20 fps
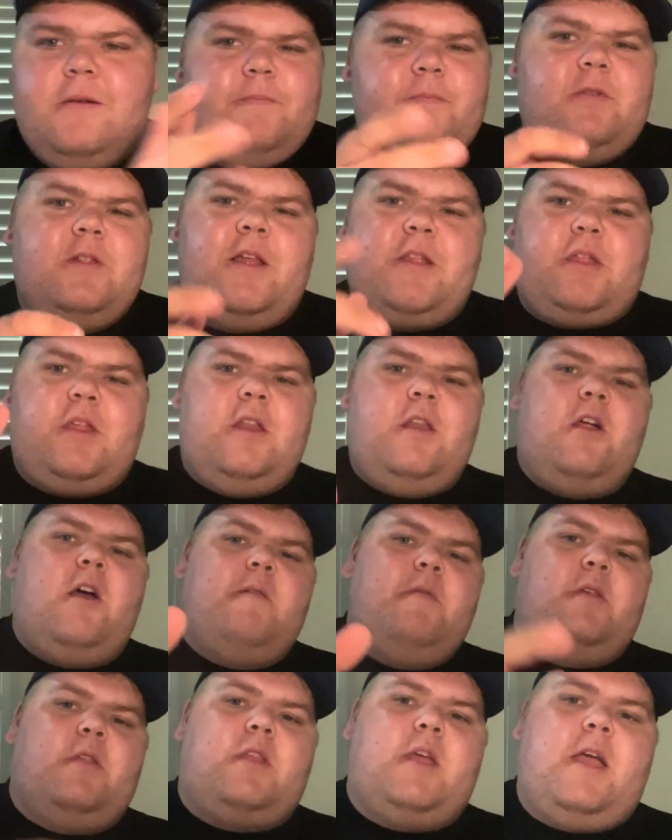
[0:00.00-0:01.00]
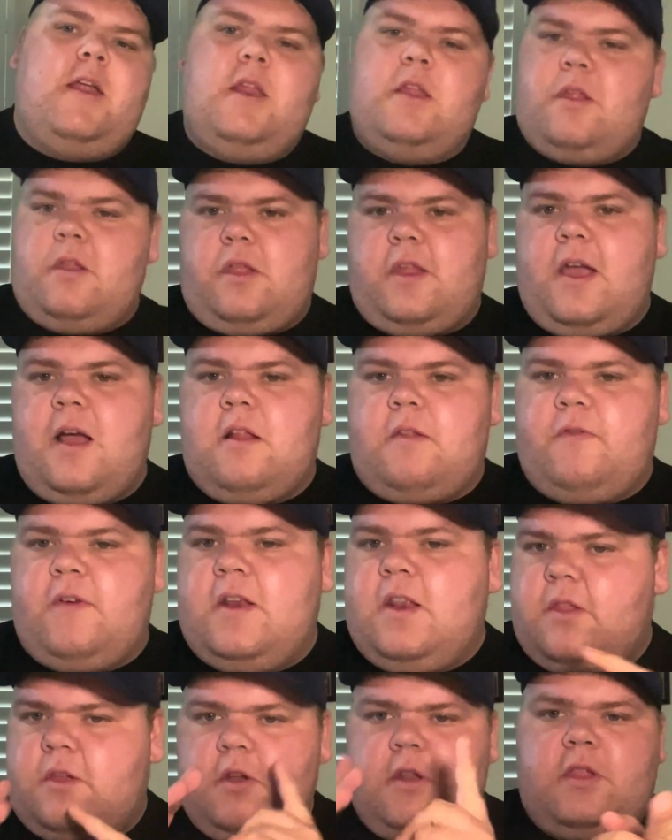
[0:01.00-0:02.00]
Let's send it over to Zane. He's a South fan.
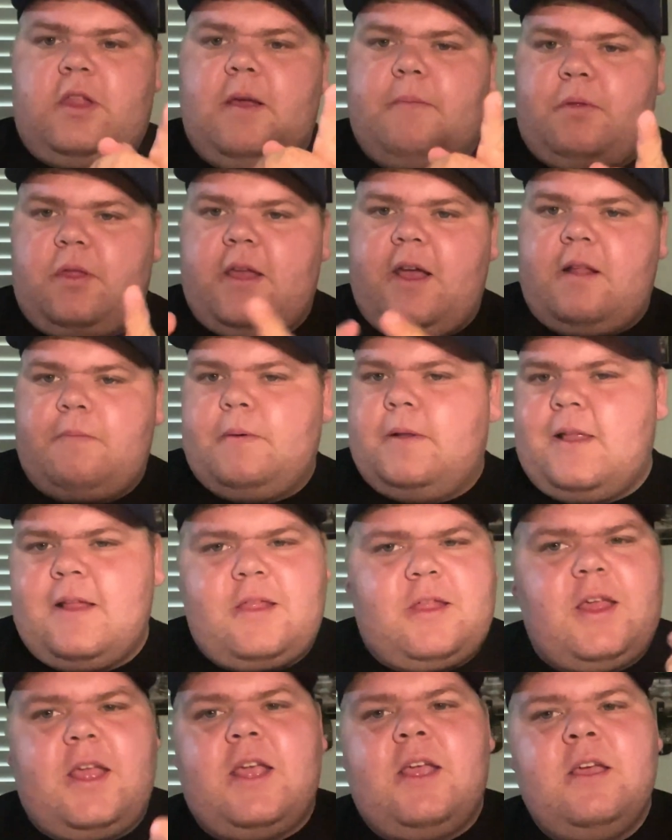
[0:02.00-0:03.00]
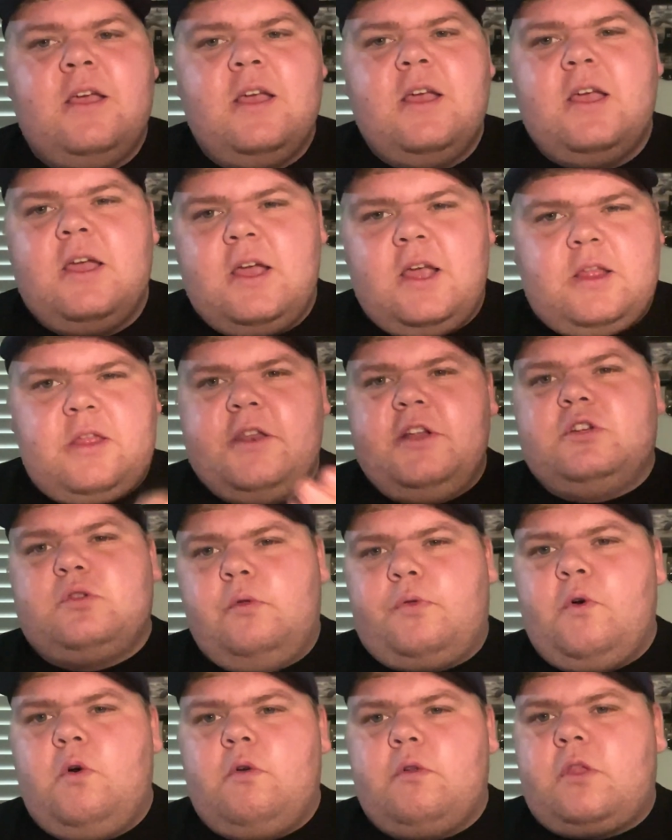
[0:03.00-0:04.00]
He's going to tip South, but let's see his initial
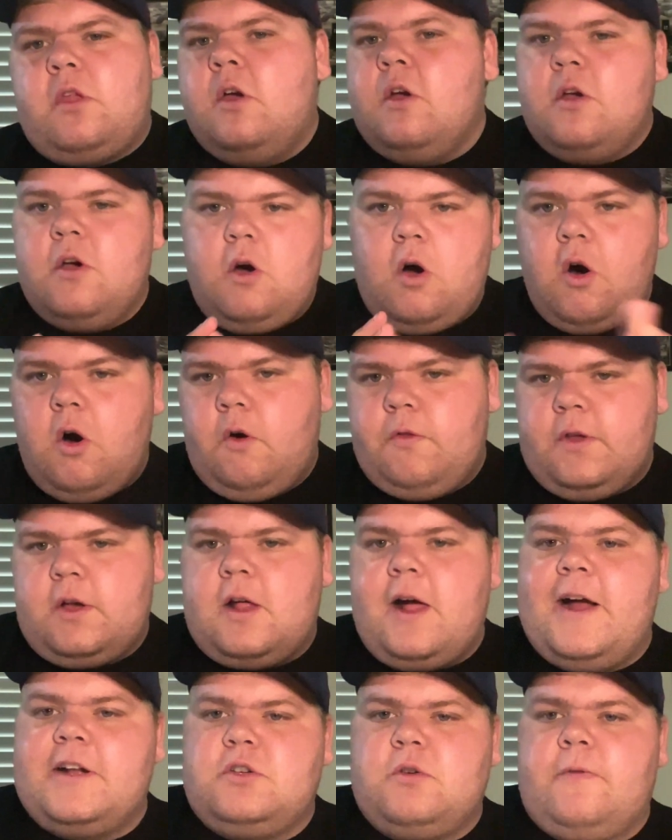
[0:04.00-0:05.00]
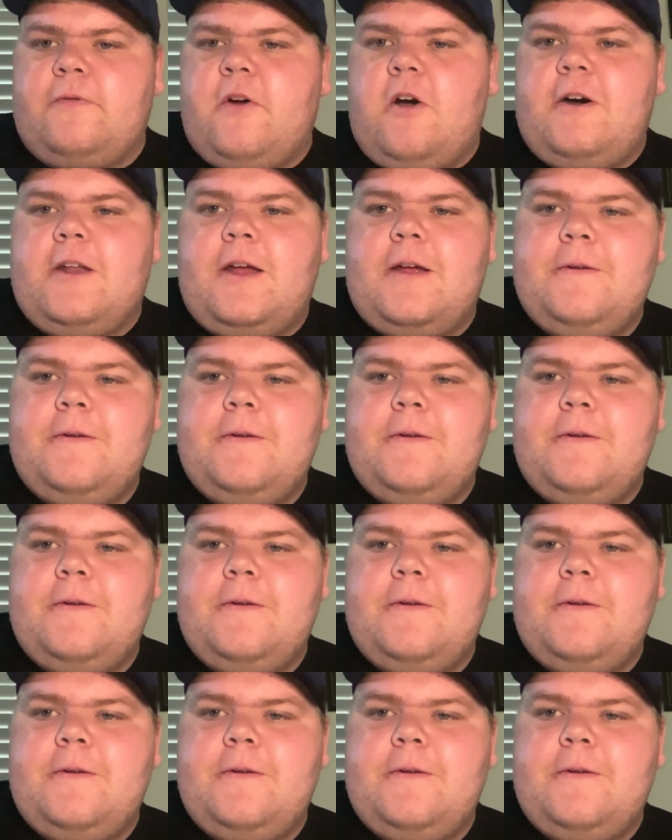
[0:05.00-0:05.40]
thoughts on the clash on Friday.